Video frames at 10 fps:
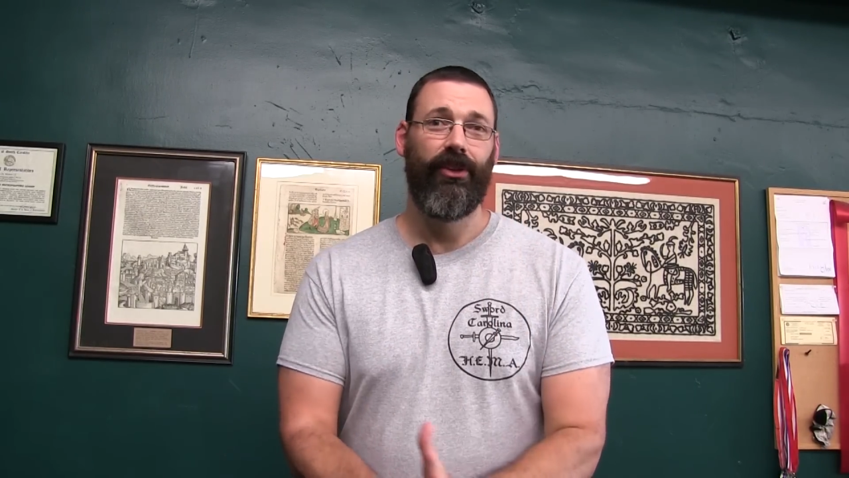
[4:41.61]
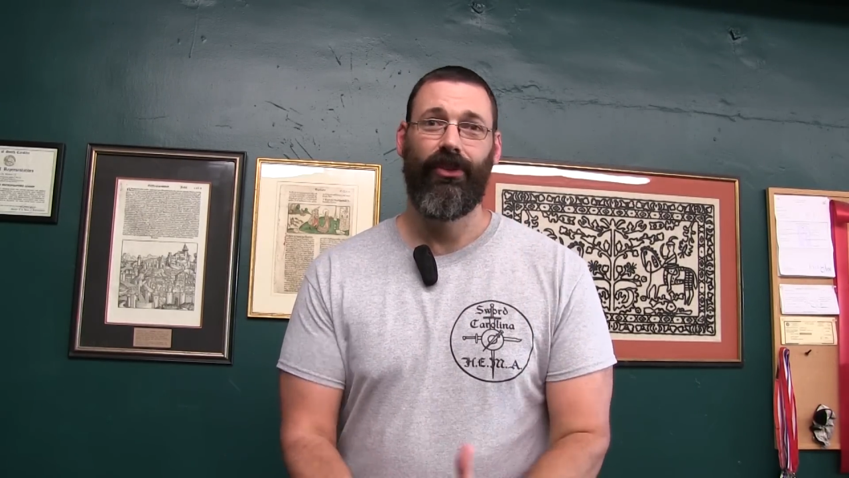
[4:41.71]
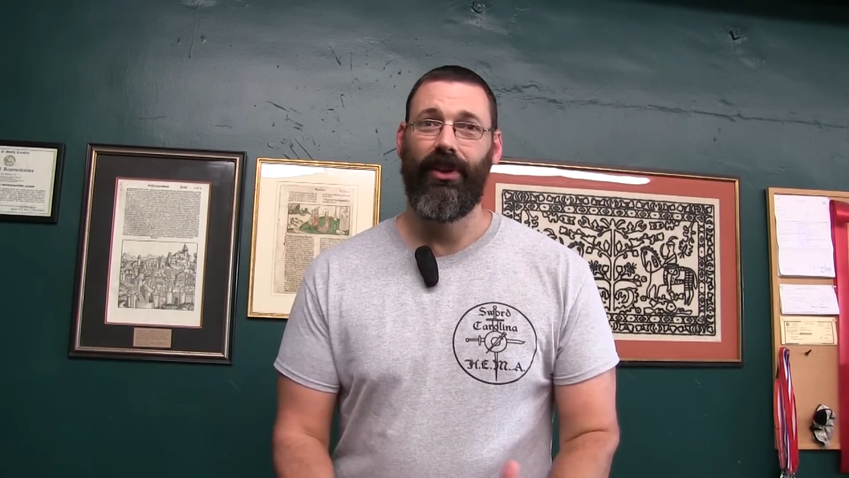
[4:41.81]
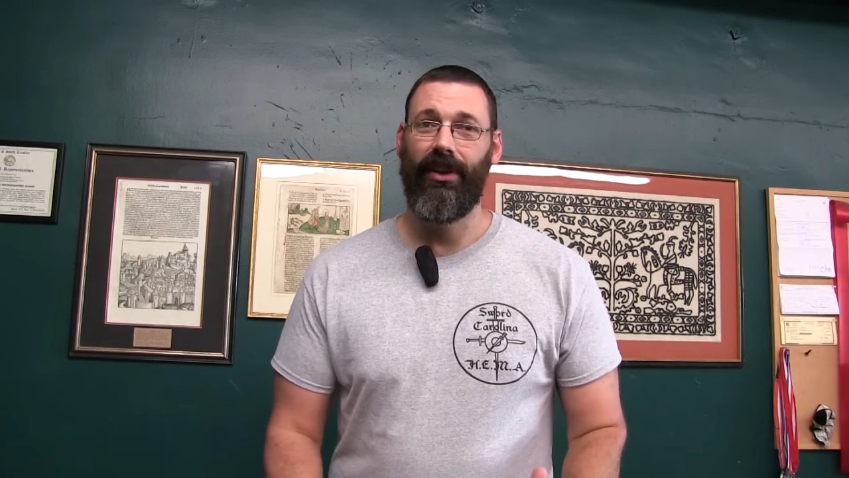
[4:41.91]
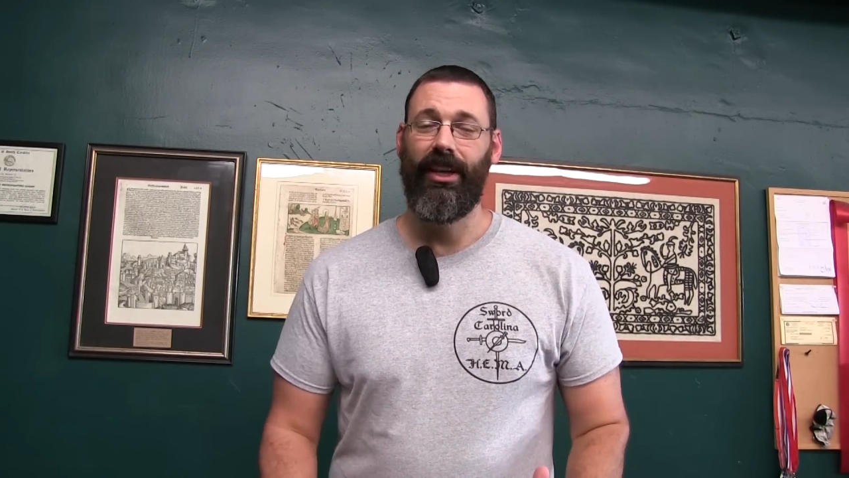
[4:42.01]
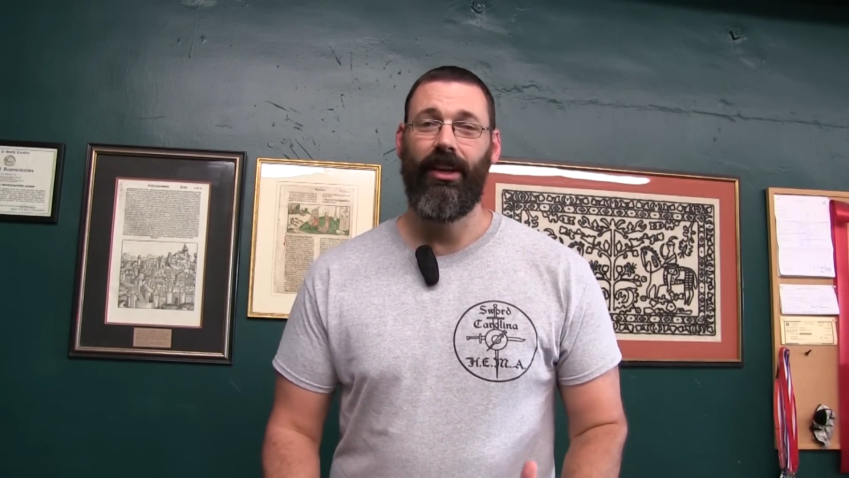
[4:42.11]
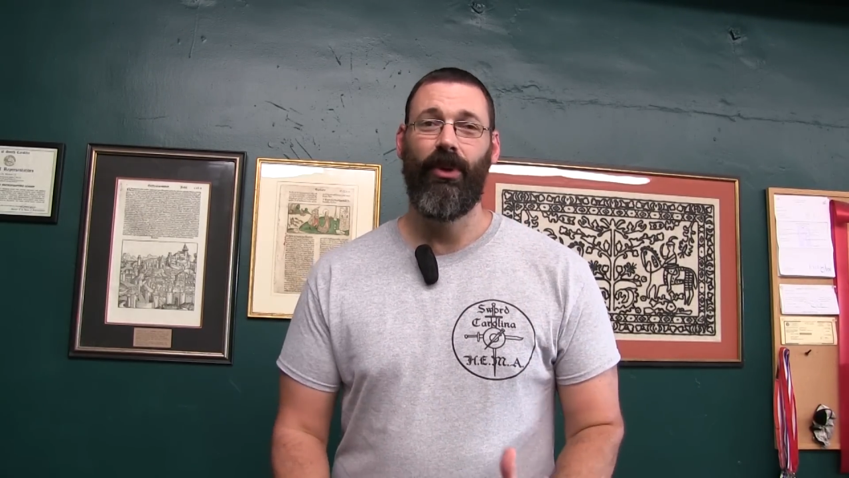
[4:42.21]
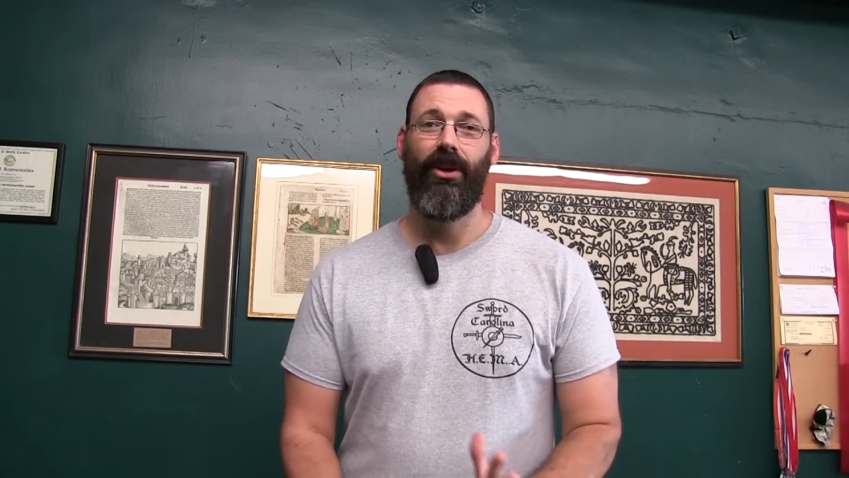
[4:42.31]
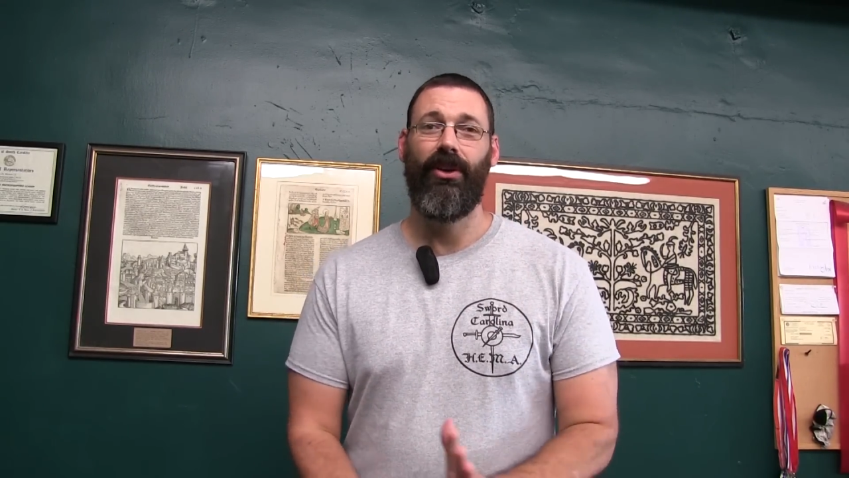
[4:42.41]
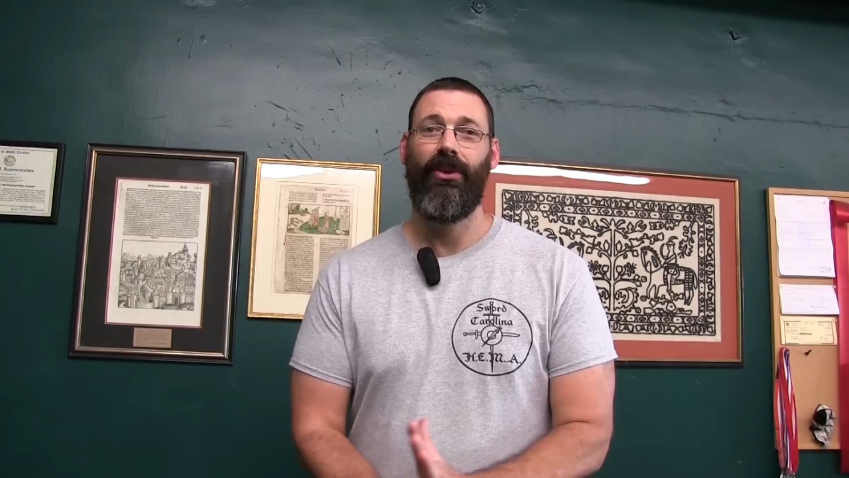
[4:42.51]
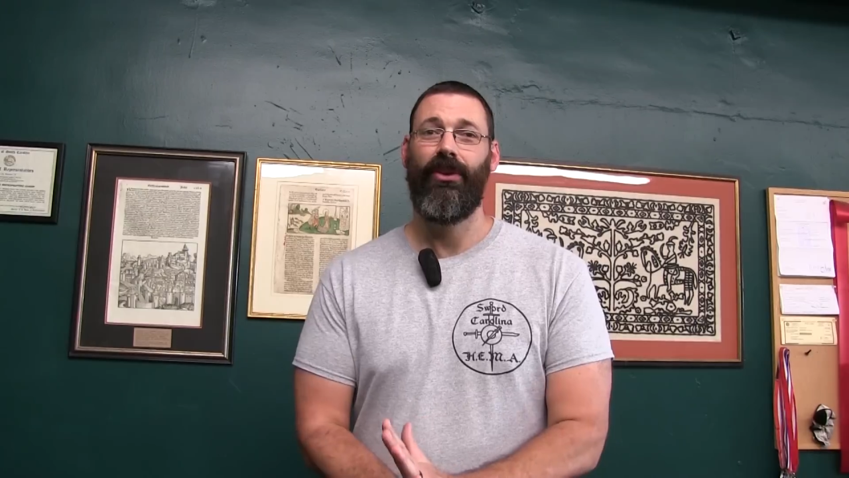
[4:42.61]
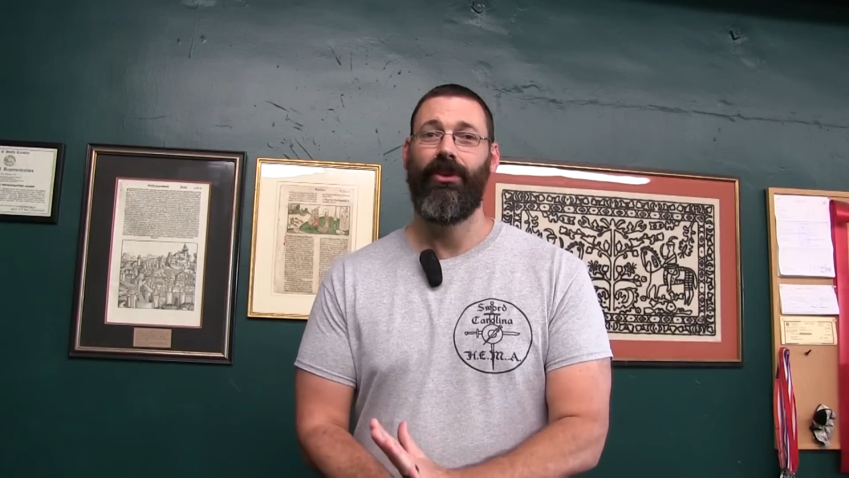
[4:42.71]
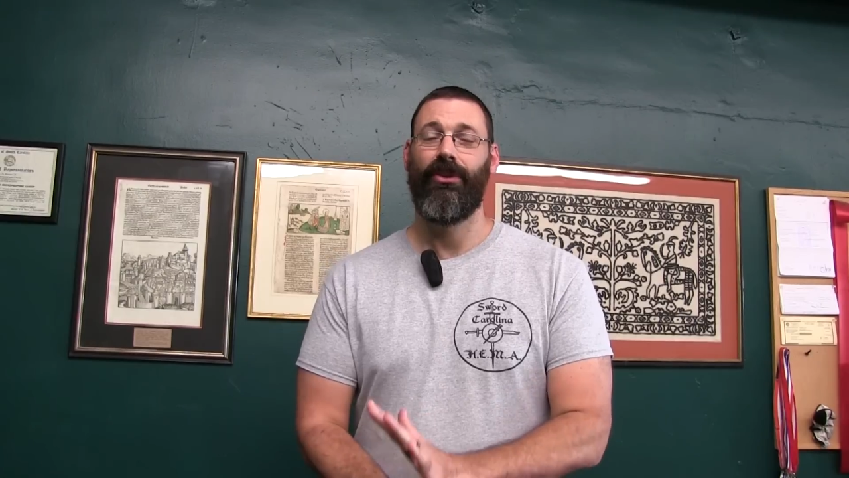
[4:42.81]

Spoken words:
interested in HEMA,